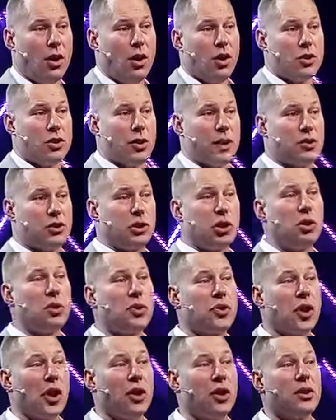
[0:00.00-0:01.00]
So as
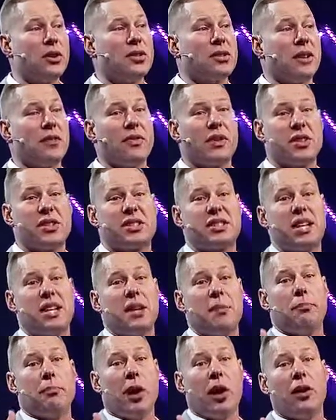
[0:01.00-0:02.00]
two-thirds of the
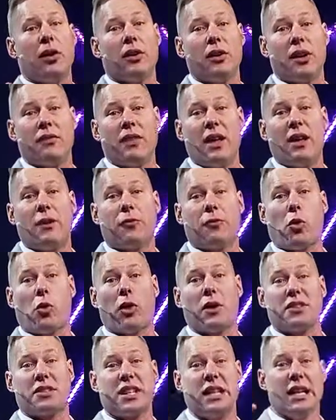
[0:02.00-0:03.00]
city burned, and then, of
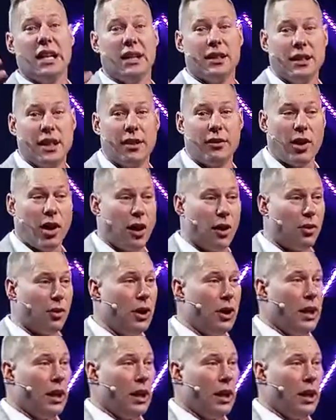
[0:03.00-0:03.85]
course, Nero,